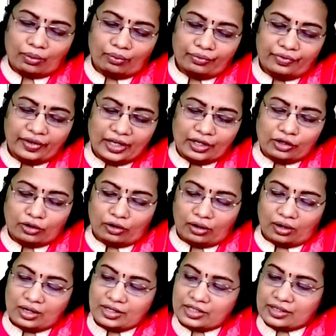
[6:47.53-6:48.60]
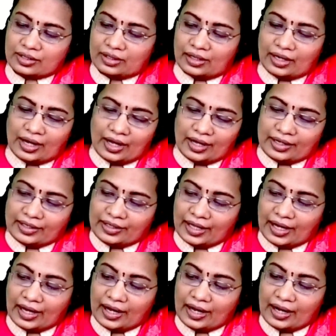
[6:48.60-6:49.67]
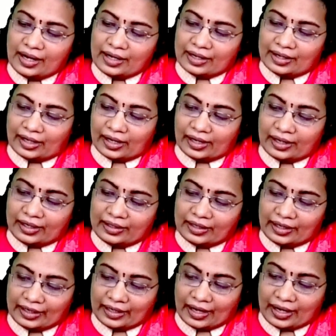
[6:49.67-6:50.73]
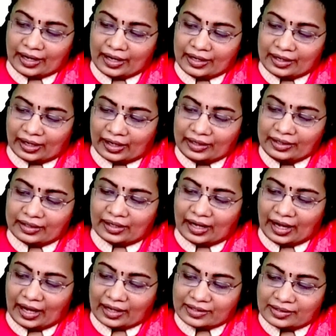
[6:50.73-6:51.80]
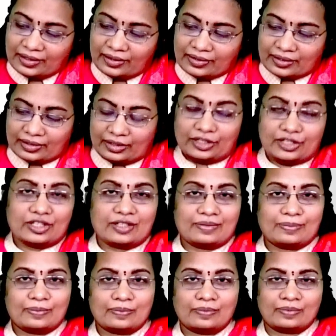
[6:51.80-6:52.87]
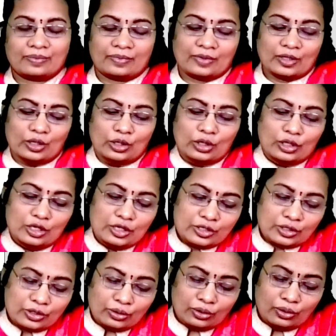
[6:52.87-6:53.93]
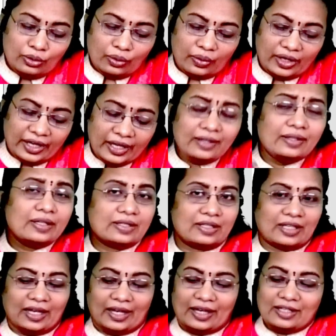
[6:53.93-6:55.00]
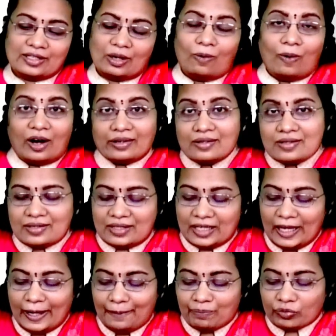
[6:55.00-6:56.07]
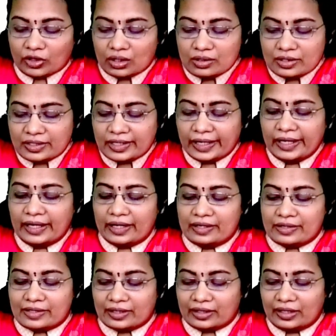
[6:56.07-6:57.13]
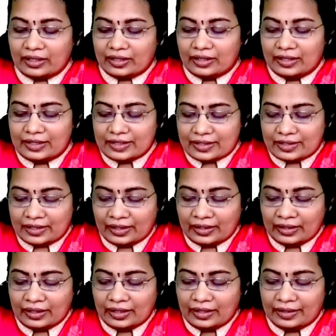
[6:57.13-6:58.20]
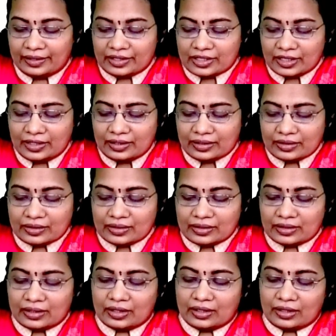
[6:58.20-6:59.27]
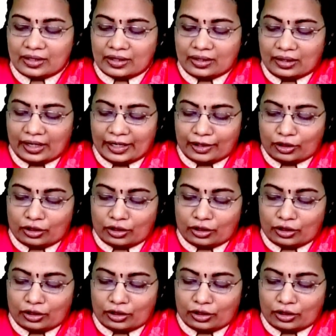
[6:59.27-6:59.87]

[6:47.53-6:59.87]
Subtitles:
we got A9, A9 as the result. So in this case, what is C? C is a single digit and